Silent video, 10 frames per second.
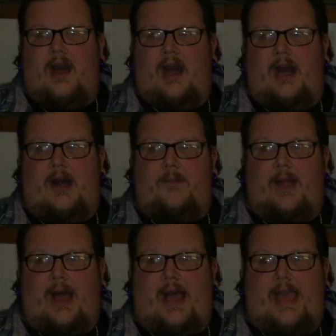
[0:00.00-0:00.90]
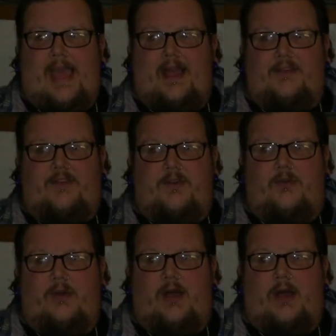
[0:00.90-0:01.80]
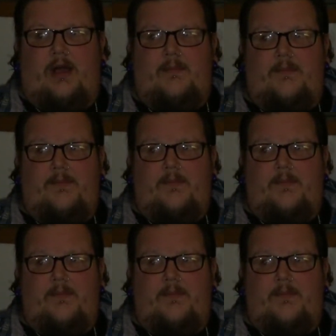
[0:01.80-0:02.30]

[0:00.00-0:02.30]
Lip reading: I had to,